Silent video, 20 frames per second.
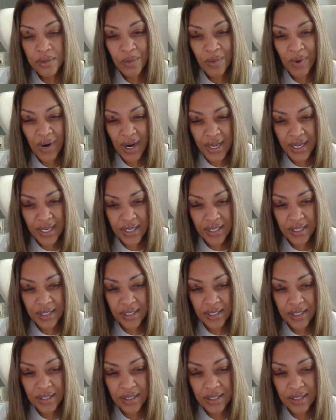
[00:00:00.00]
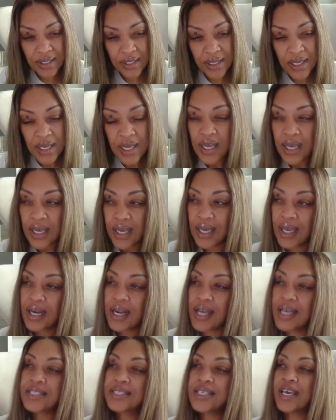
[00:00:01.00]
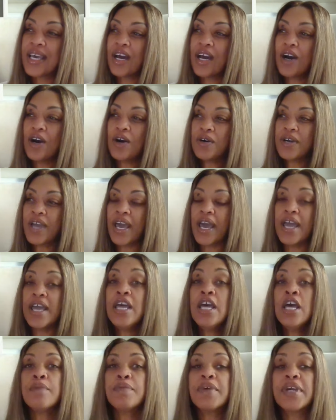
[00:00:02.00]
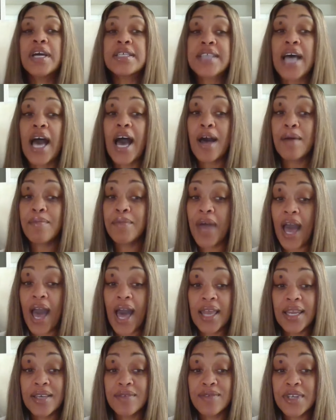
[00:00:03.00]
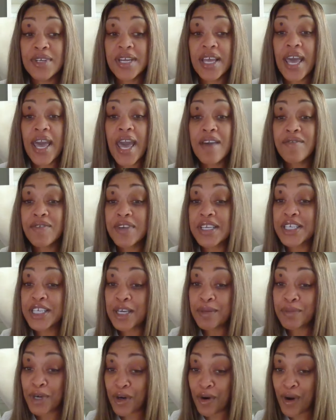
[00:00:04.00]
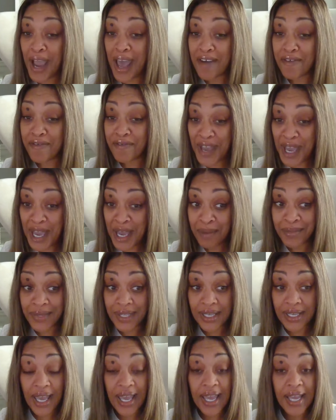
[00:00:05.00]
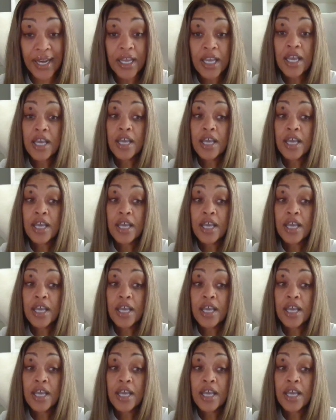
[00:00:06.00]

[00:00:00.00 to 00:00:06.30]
Right? Mm-hmm. And I said, okay, because I'm I lived in a heavy Democrat family. And